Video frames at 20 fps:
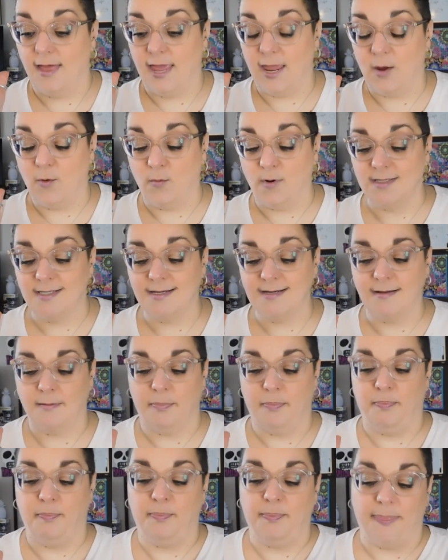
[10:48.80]
it wasn't
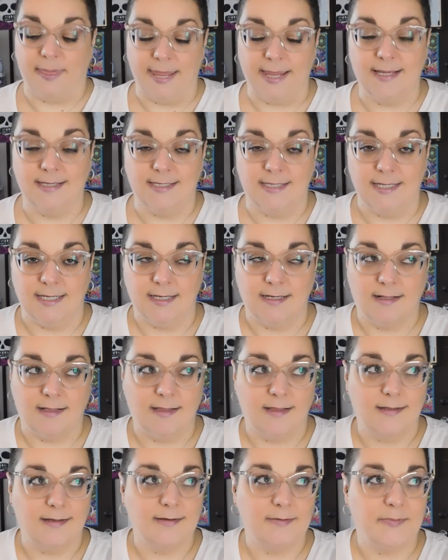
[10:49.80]
a big
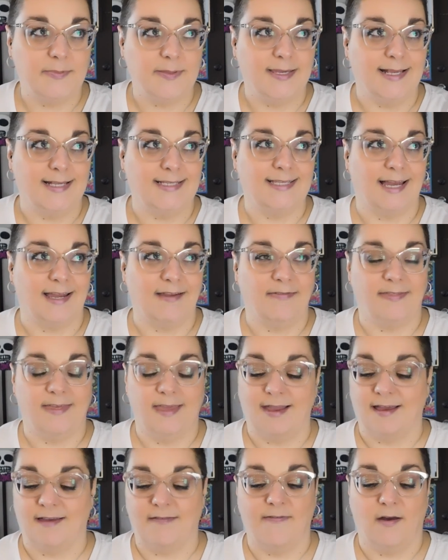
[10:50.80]
deal because I
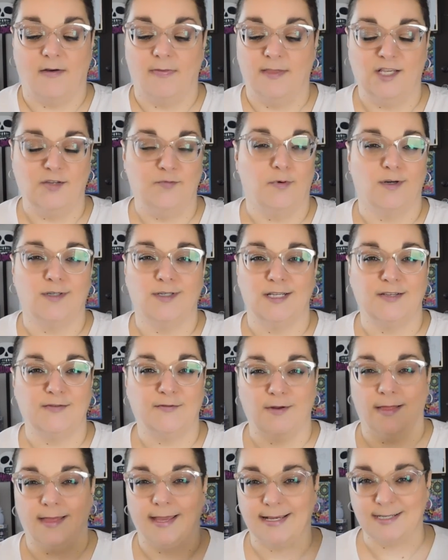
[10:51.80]
think I found these brushes
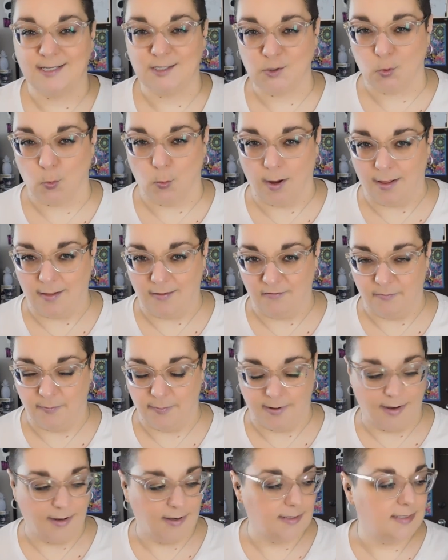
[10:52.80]
for like
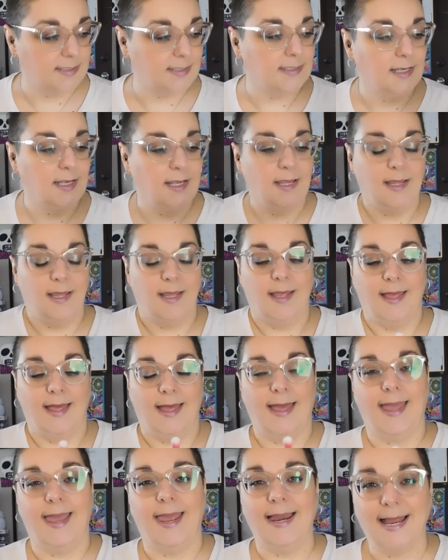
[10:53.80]
$12,
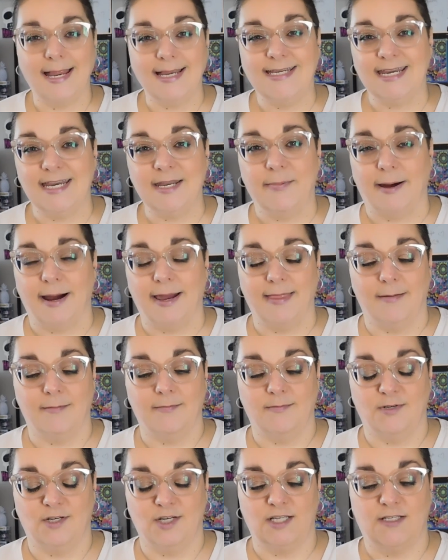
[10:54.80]
and I did buy
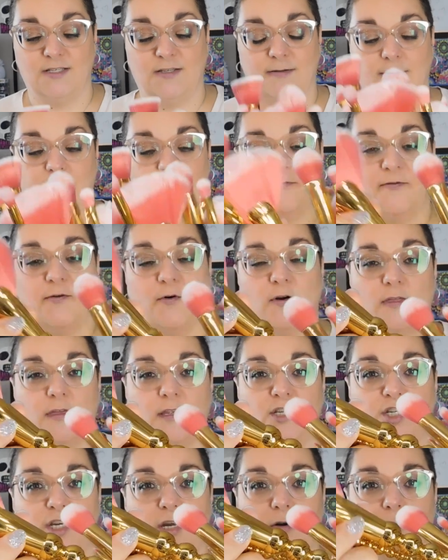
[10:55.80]
them just for the
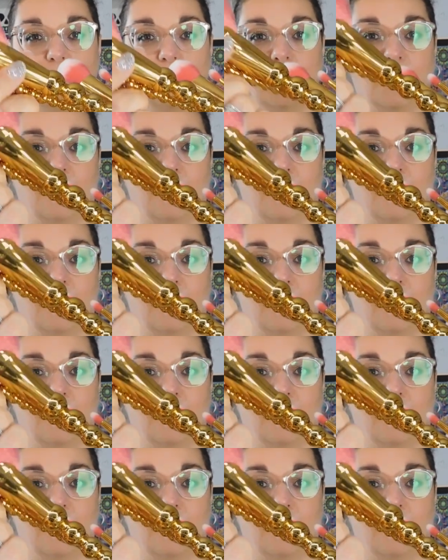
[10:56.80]
joke